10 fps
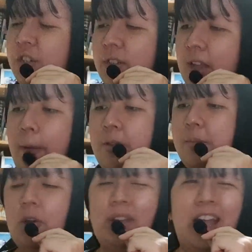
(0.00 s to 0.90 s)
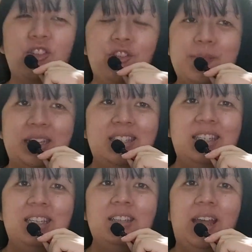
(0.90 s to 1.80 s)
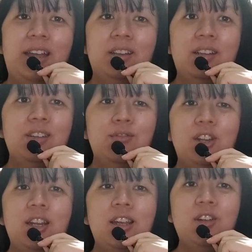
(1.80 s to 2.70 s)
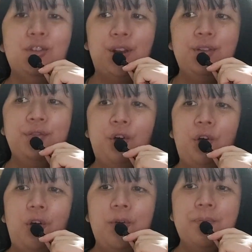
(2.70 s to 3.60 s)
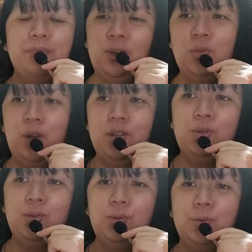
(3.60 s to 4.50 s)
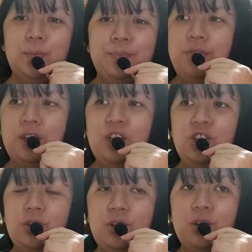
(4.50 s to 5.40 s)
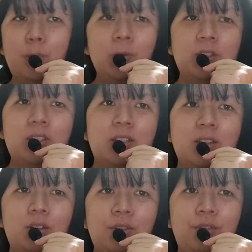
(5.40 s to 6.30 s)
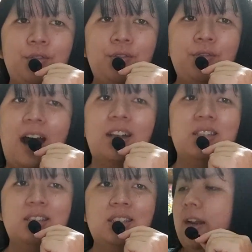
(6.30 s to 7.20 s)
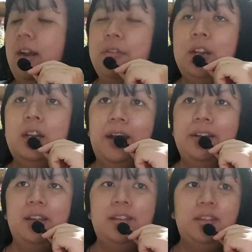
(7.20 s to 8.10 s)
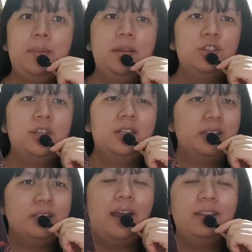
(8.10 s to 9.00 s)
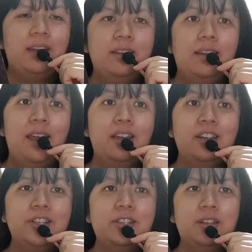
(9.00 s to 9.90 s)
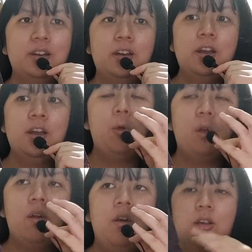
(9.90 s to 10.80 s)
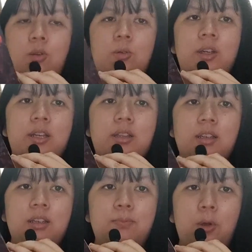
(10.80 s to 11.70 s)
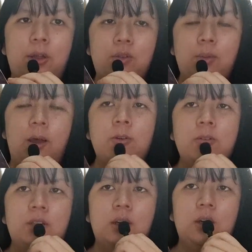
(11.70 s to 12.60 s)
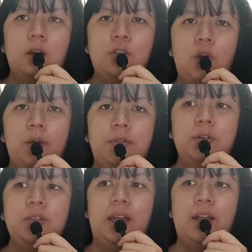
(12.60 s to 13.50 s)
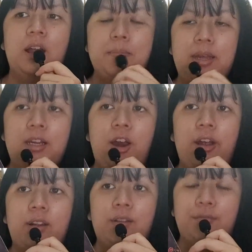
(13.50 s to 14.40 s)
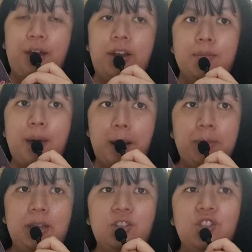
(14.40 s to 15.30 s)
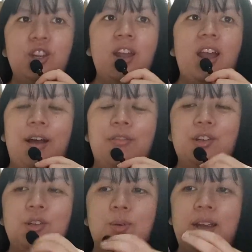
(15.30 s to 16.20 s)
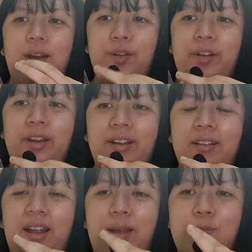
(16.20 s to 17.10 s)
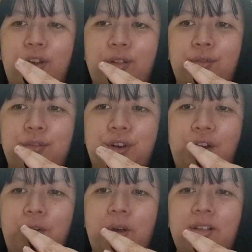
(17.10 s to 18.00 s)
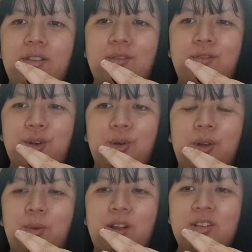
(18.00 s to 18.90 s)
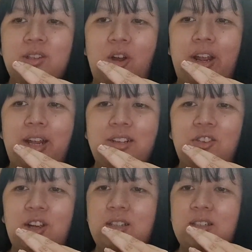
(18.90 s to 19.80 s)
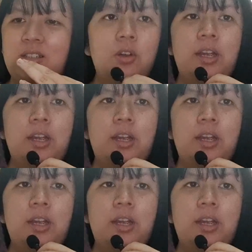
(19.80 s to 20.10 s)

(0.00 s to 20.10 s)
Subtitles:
It just kept me on the edge of my seat, and it's really great for when you want to finish books fast. And I really liked, as I mentioned at the start, that there is the book included in this book as well, the novel that the main character's father published. After knowing everything, it's like I'm trying to figure out what's real and what's not, and it's just...